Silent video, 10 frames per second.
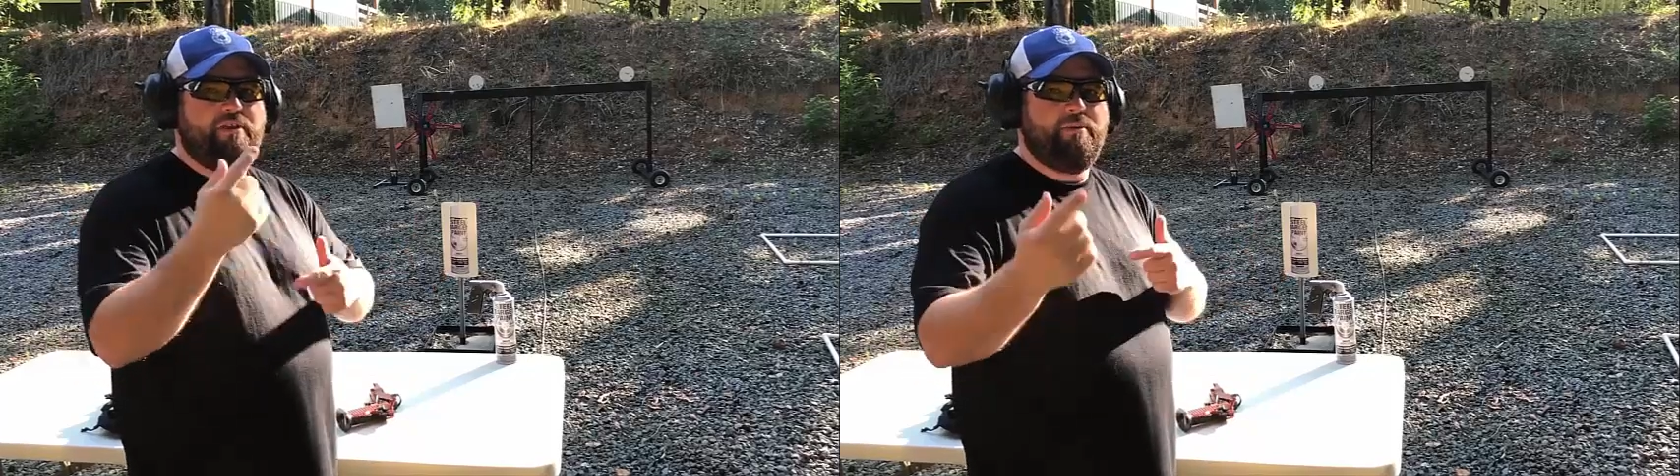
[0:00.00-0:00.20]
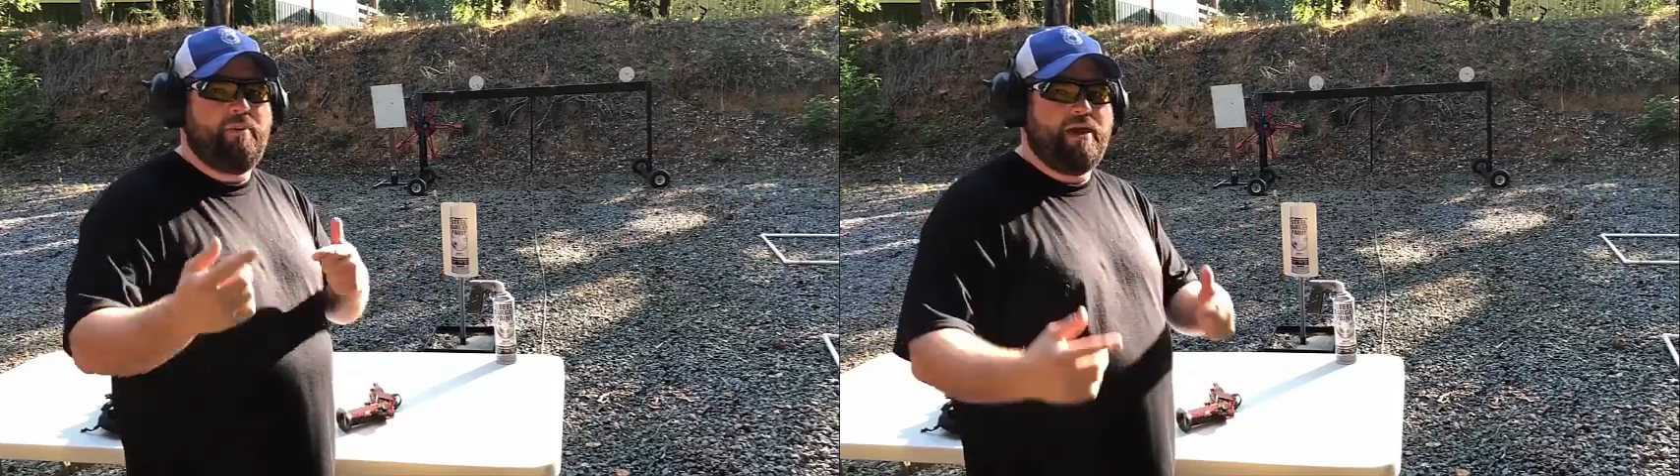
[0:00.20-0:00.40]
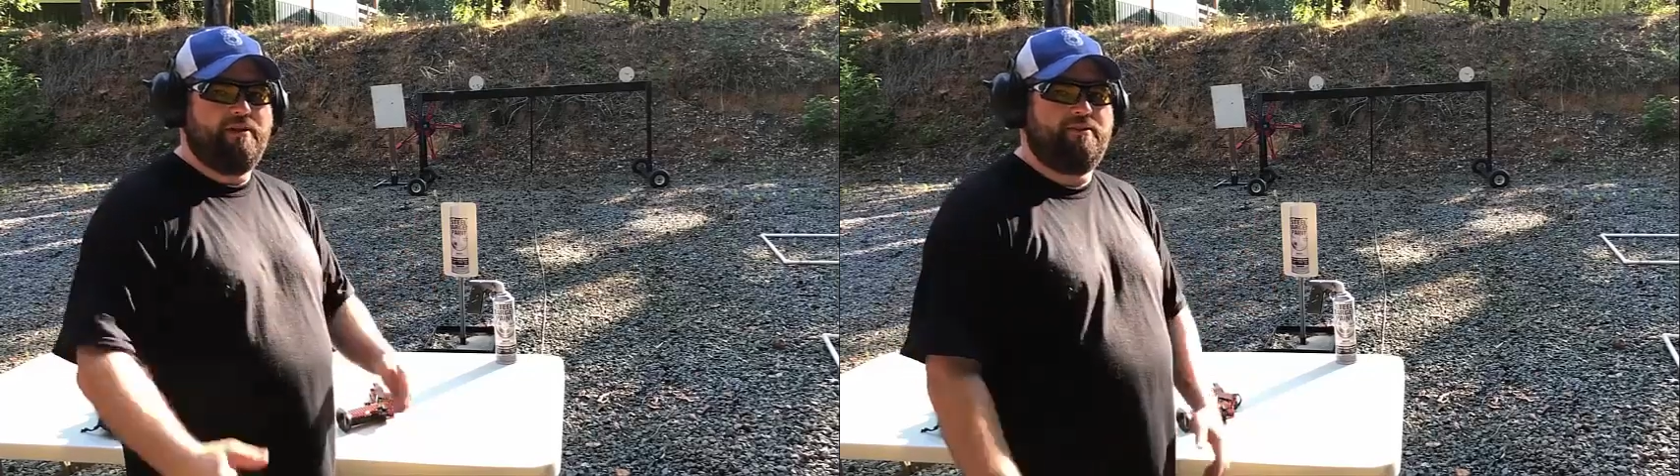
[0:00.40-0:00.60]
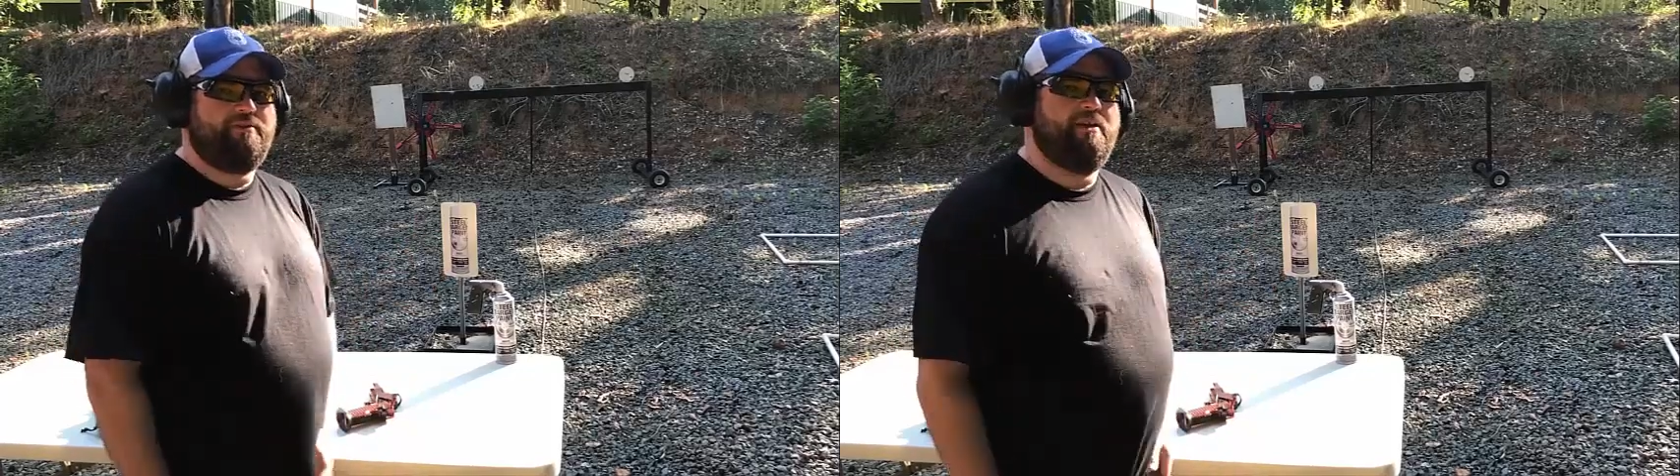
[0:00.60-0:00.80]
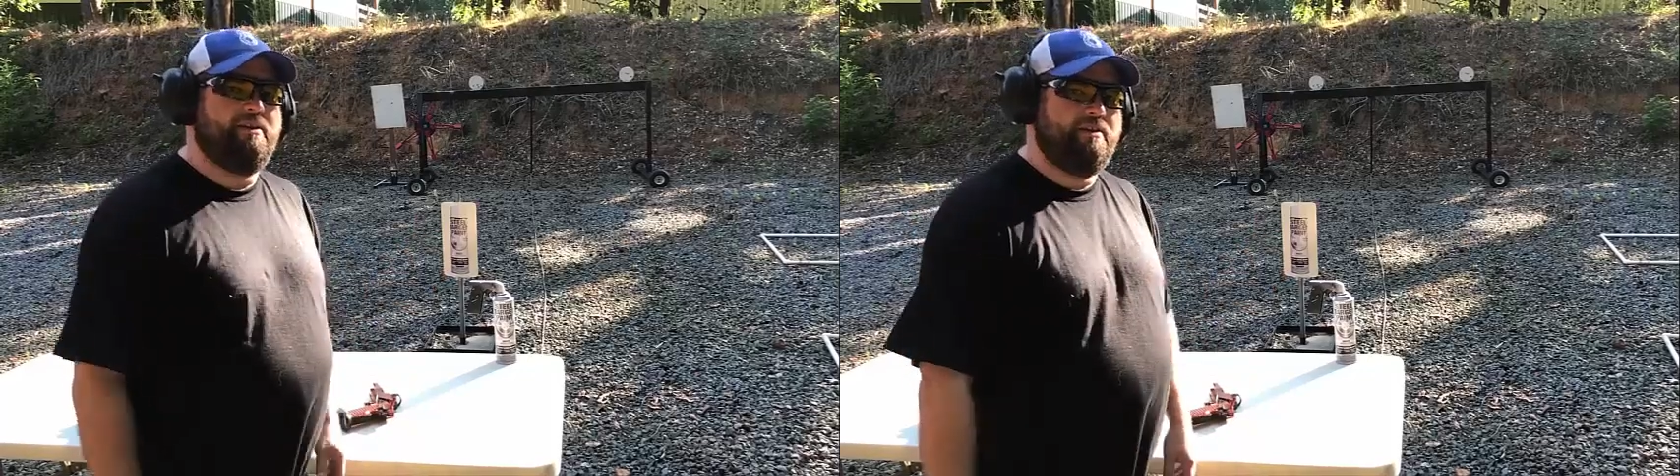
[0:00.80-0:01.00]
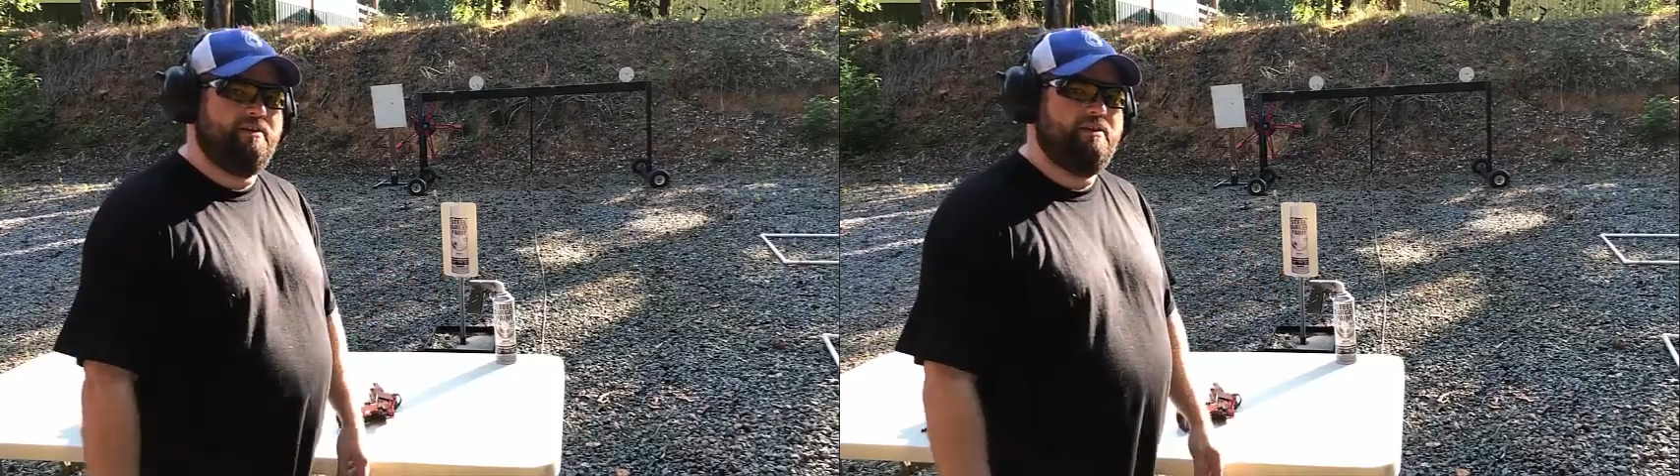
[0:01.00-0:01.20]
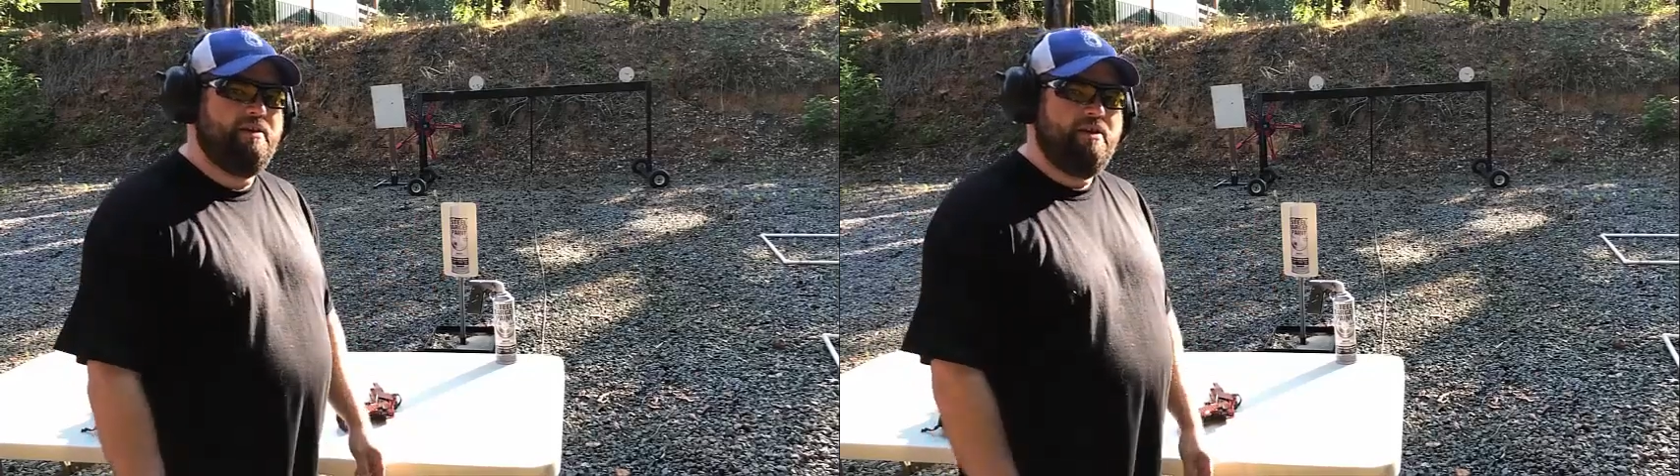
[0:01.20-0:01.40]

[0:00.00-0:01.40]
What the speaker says: then the panic set in.